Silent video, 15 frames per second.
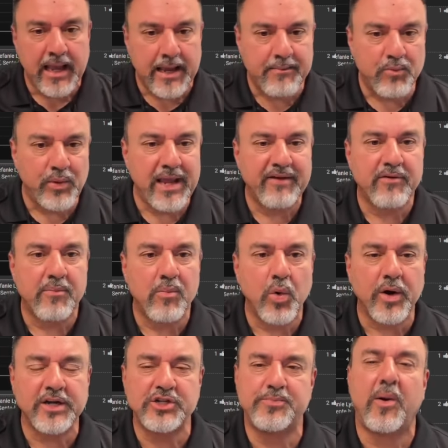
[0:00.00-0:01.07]
And we have a
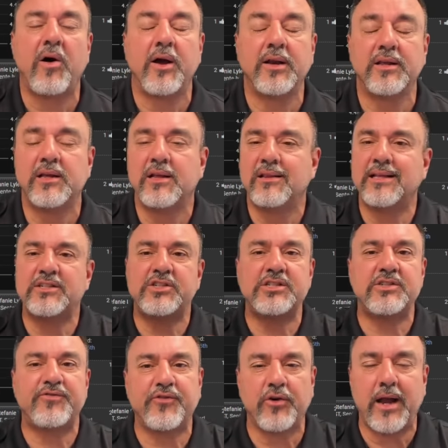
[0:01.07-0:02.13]
mortgage bond. Let's
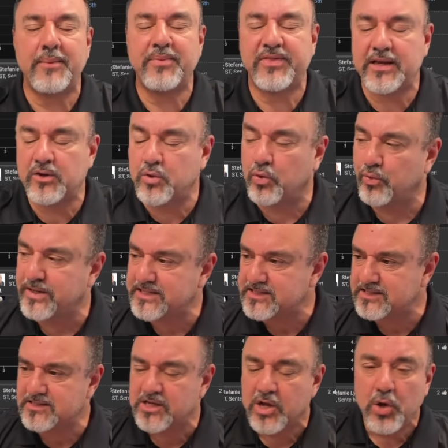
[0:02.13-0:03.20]
just, for hypothetical
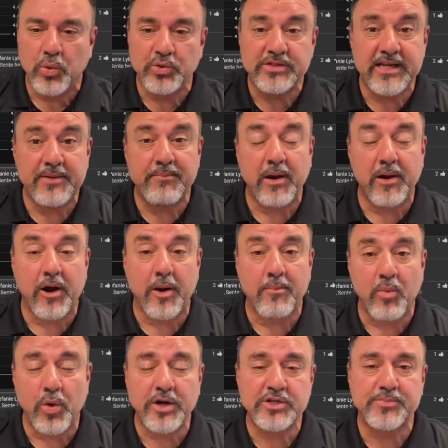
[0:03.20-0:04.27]
reasons, we'll say my, our
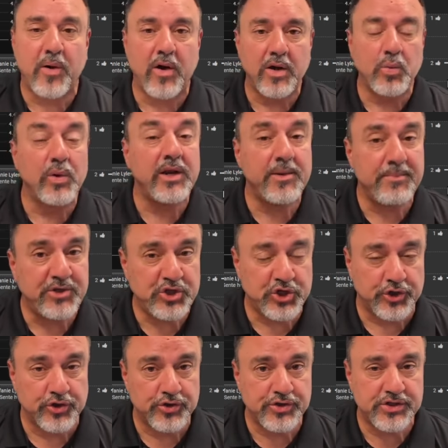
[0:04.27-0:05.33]
mortgage bond, when it
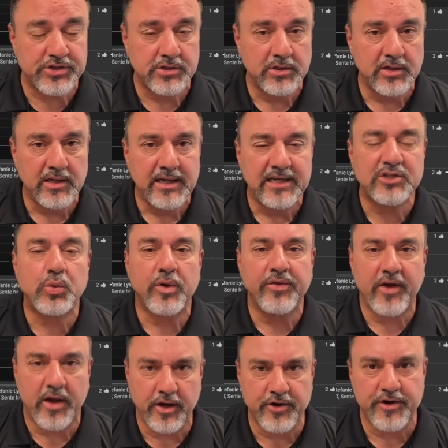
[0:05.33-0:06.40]
matures, it's
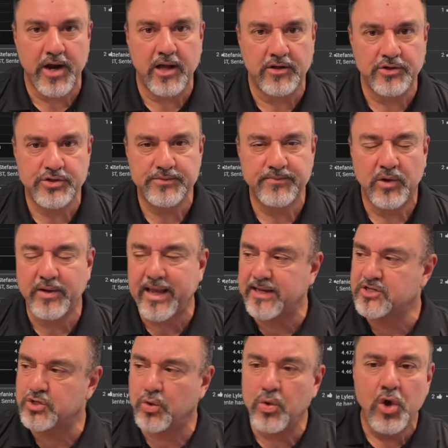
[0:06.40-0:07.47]
worth one hundred dollars.
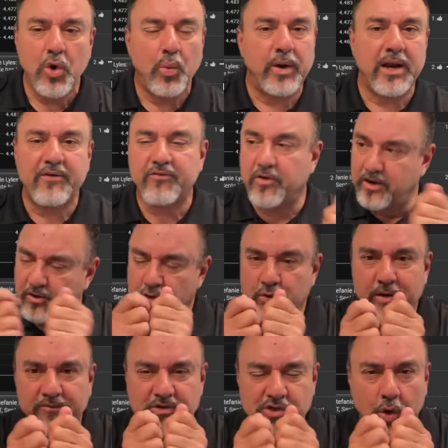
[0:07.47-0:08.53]
Okay, so whenever
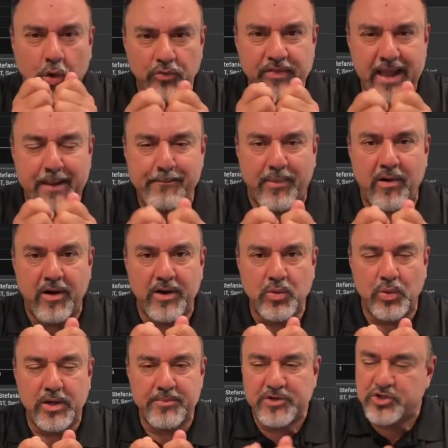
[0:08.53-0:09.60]
whoever's holding that bond
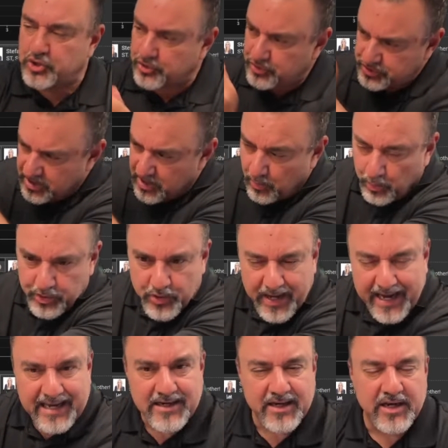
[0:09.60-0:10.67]
when it matures, when you
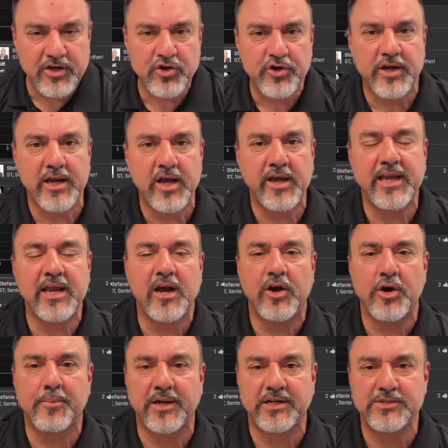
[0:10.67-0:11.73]
hand it in, you're gonna get one
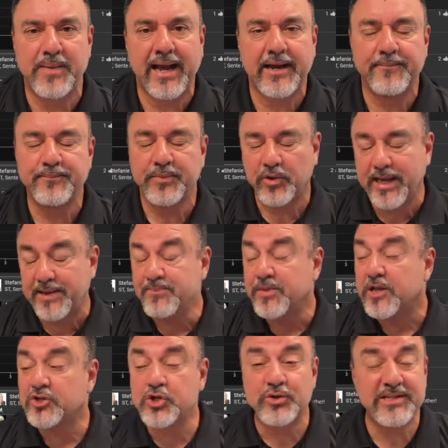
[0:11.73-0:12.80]
hundred bucks back. Okay,
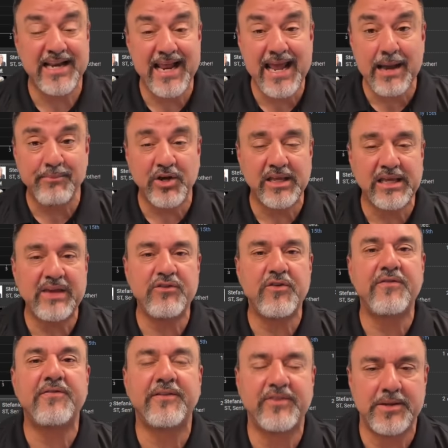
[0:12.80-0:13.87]
so today I'm gonna give
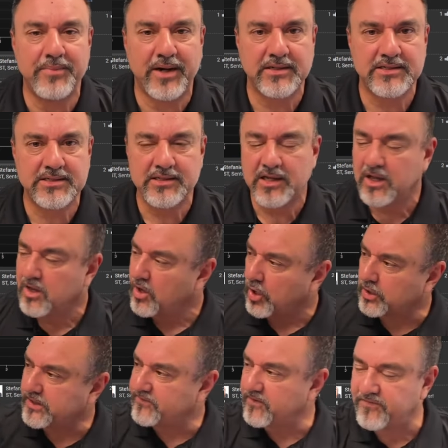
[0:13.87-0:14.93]
you fifty bucks.
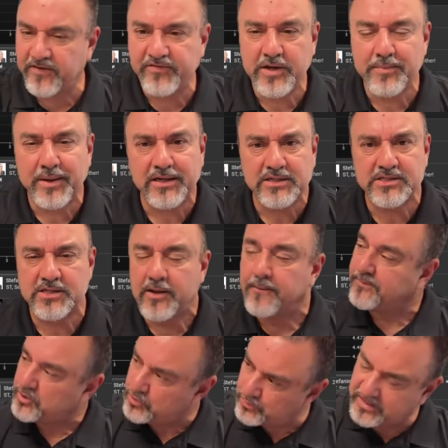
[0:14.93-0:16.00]
I'll give you fifty bucks.
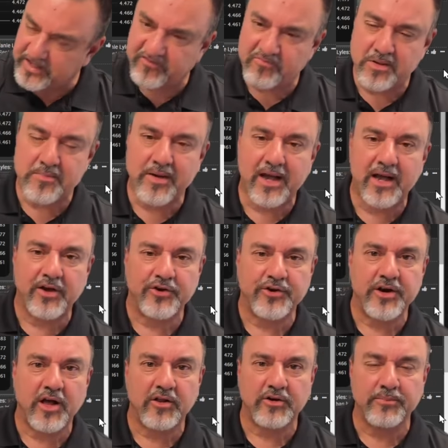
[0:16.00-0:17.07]
You give me my one
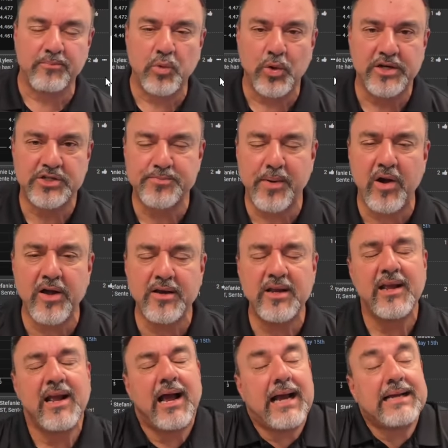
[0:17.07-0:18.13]
hundred dollar mortgage bond.
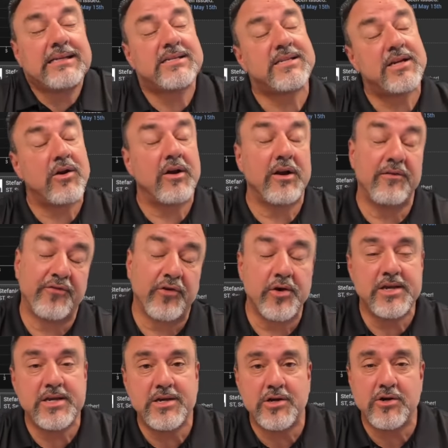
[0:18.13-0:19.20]
I sit on it for
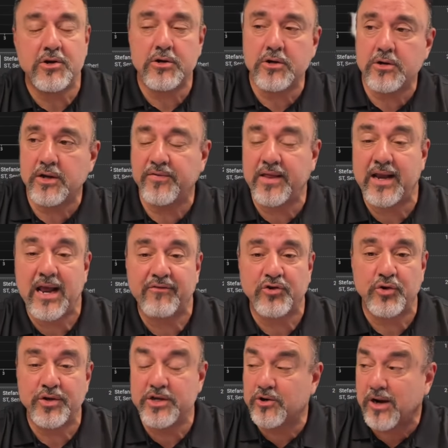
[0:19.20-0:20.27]
a year, and then
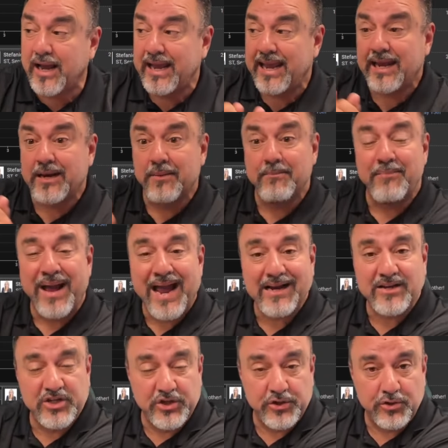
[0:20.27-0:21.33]
after a year, I hand it
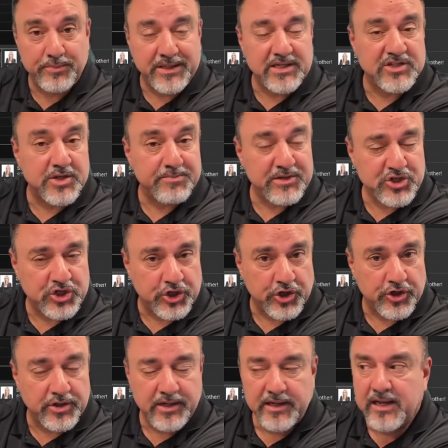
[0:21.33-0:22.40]
back to you because it
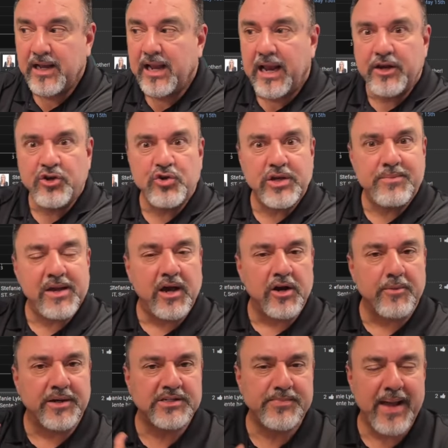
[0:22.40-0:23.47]
matured, and you give me one
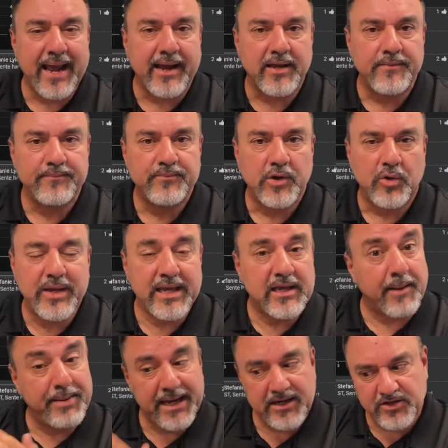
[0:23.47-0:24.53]
hundred bucks back. Okay,
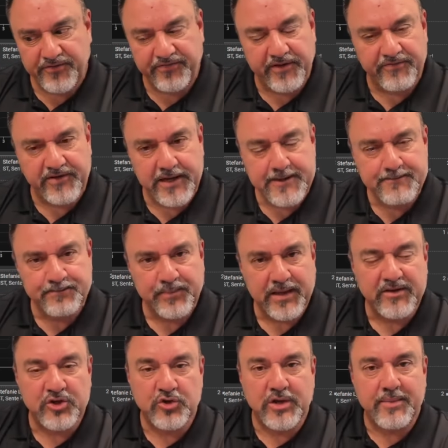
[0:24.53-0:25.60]
I paid you fifty.
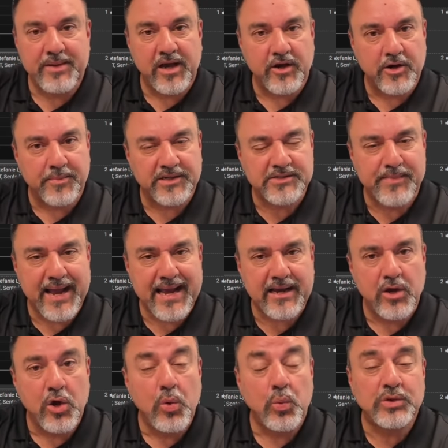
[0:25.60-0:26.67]
You gave me one hundred bucks
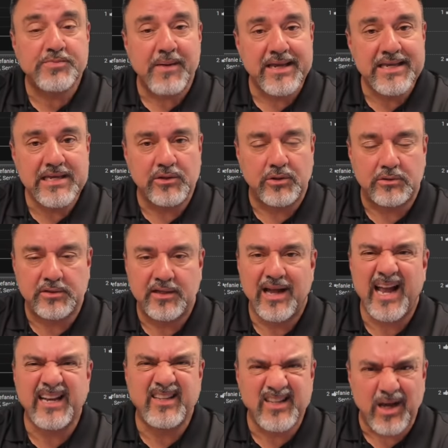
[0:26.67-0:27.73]
back. What's my yield?
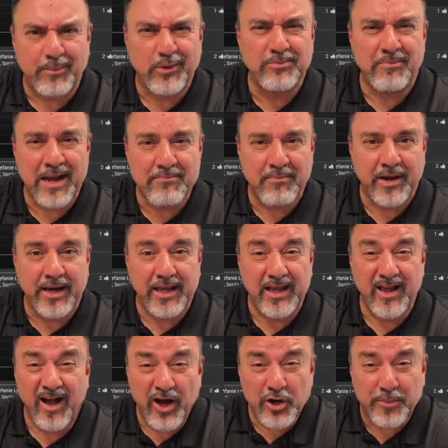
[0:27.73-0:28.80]
I doubled my money,
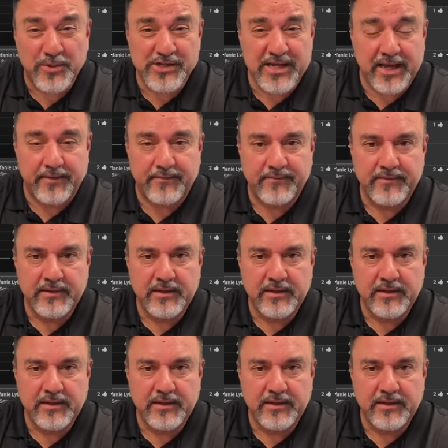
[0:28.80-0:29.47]
one hundred percent.